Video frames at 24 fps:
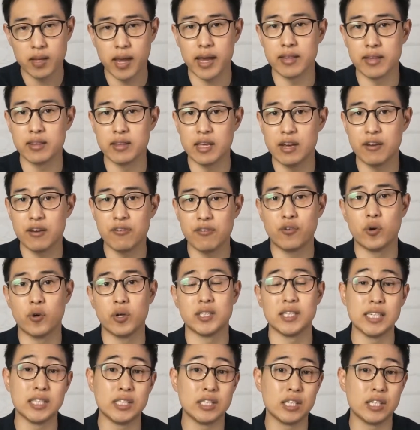and therefore
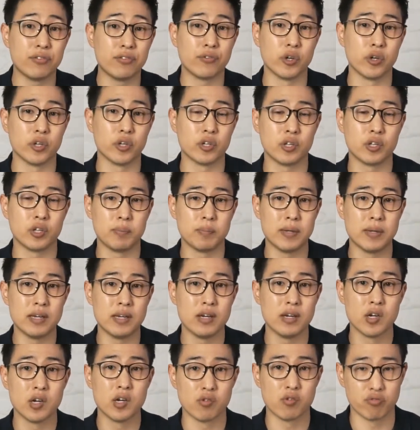it's easier for it to
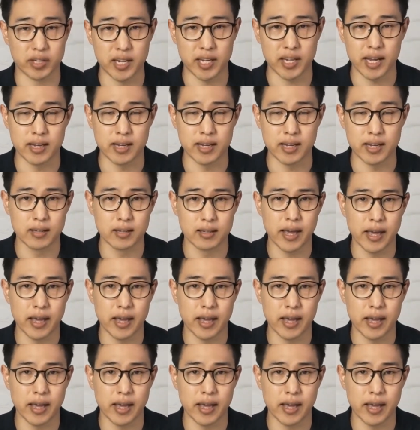be retained.